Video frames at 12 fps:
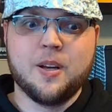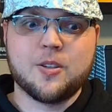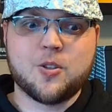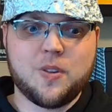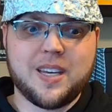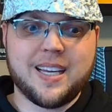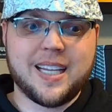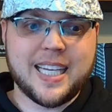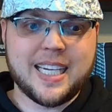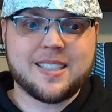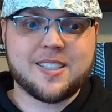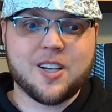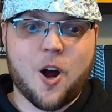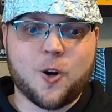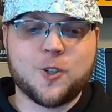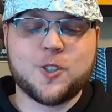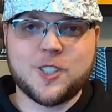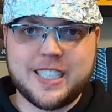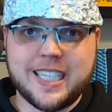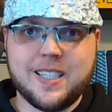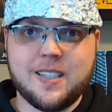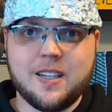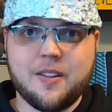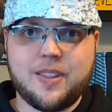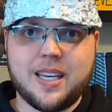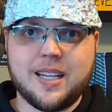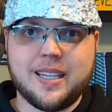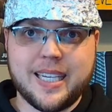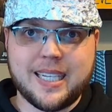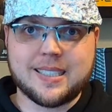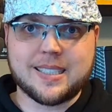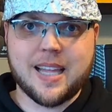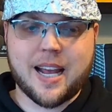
So the elites are still the elites.